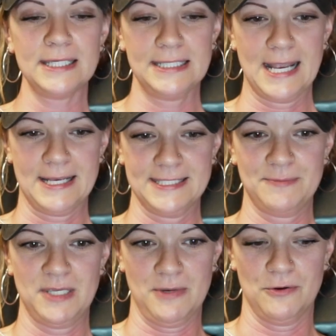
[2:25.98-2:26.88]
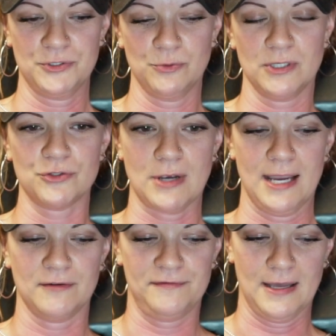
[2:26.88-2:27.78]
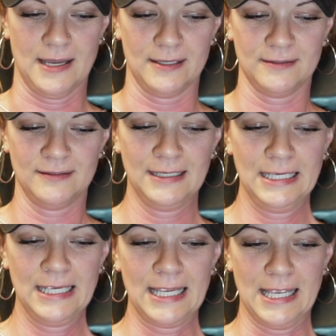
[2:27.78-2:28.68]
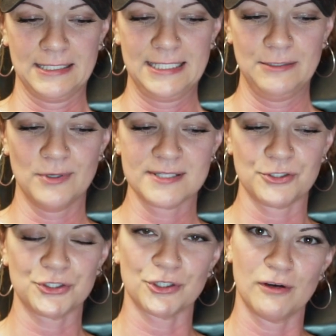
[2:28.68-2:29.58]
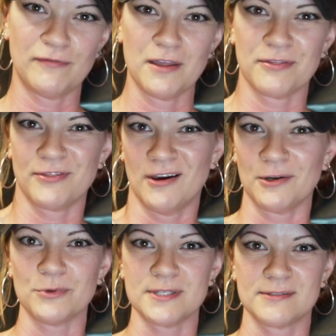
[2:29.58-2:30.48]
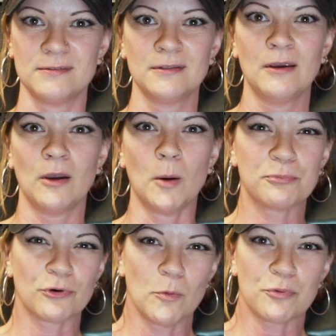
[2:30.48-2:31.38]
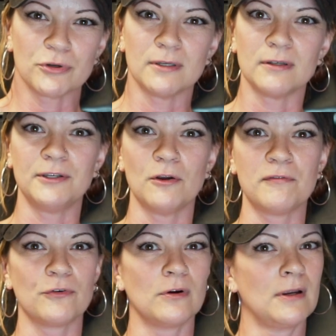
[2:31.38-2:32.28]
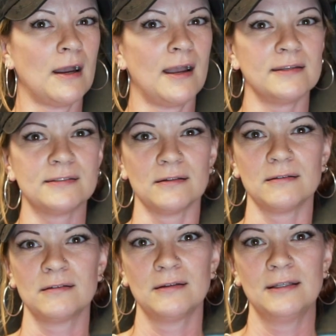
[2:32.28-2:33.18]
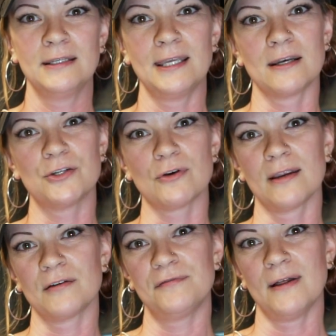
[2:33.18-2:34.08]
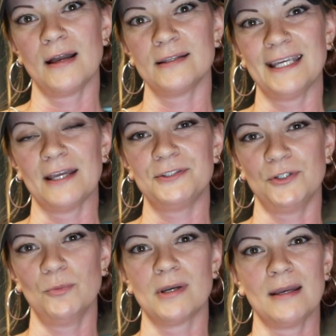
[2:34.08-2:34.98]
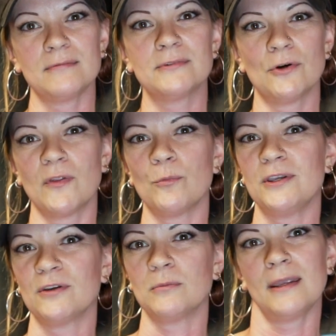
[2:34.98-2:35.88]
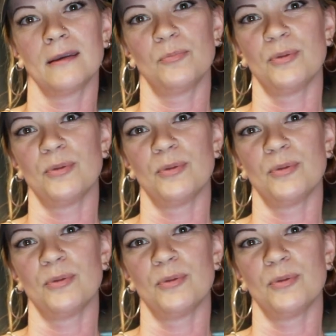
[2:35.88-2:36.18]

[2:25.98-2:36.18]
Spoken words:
had asked me about doing a dragonfly, and he wasn't sure if I thought it was appropriate, for a guy to get a dragonfly tattoo, but I told him we could make it